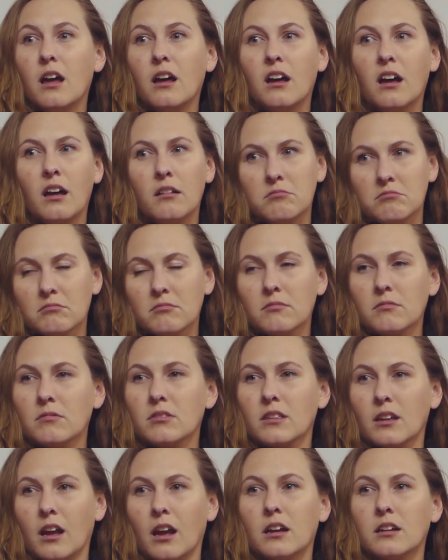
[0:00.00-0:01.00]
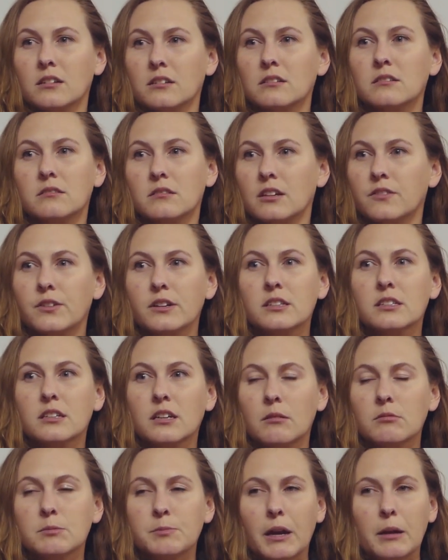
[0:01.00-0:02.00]
if it
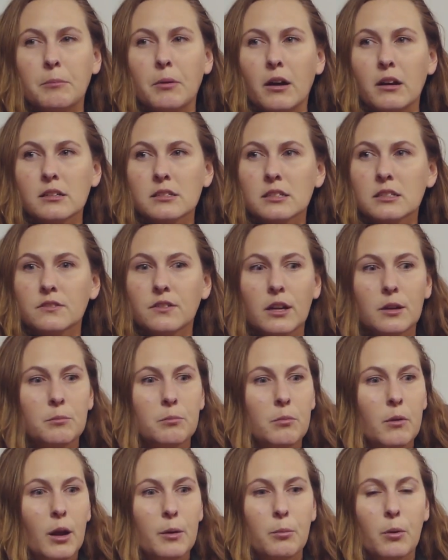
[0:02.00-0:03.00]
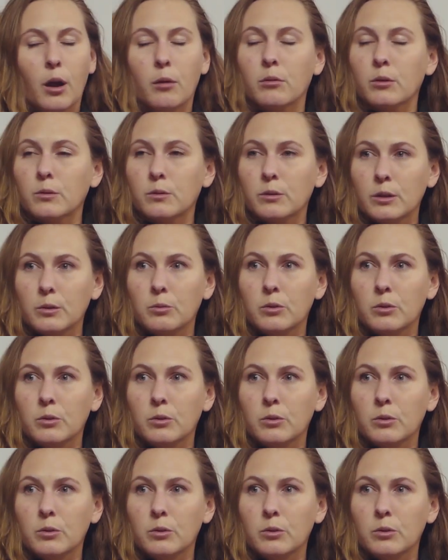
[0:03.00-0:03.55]
comes back positive, I probably